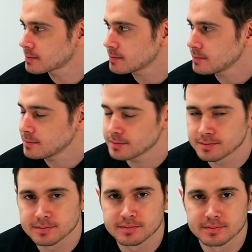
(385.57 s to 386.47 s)

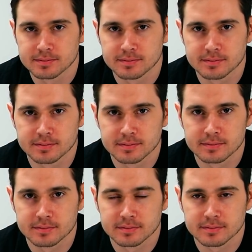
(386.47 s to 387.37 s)

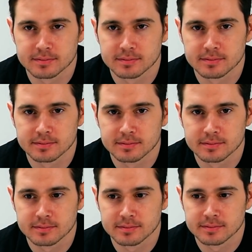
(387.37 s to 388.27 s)

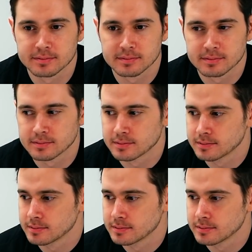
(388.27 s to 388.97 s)
No words are spoken by the person on screen.